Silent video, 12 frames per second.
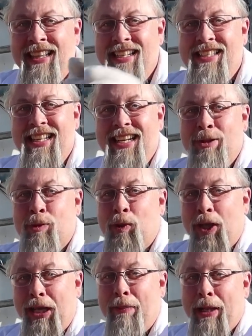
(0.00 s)
this thing is
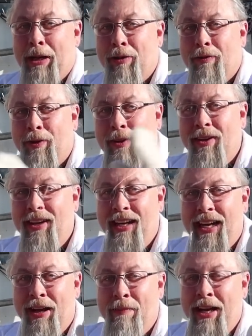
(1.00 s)
really powerful.
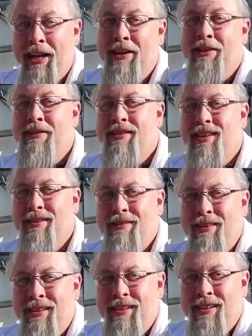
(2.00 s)
And how am I going to do so?
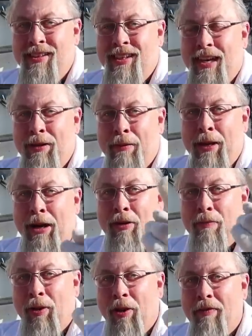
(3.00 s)
I'm going to
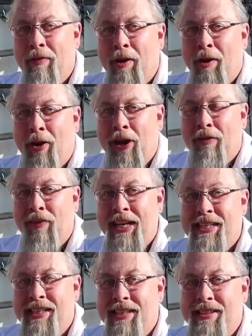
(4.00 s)
power both of our R
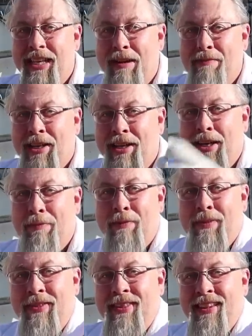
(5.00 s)
Vs at the same time
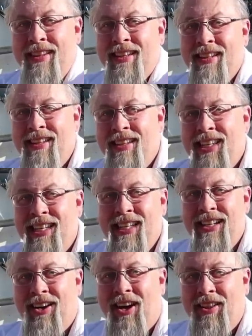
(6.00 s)

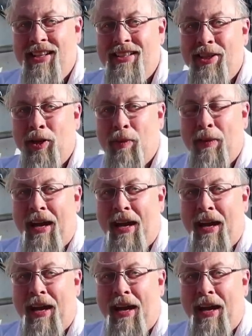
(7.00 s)
on this little